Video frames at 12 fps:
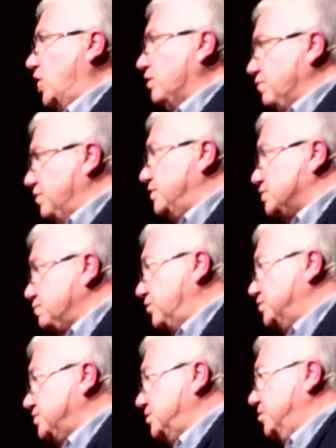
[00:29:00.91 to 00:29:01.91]
talked with this
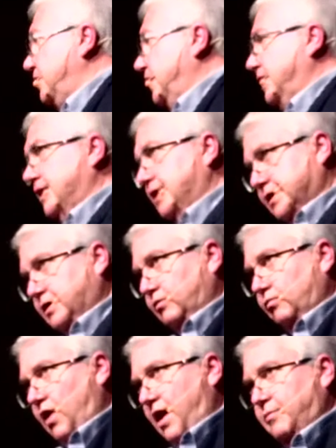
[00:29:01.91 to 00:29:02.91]
person, it
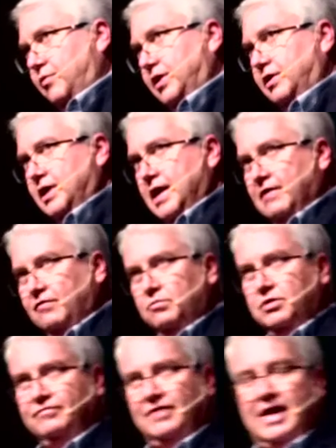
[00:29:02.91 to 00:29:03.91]
corroborated every bit of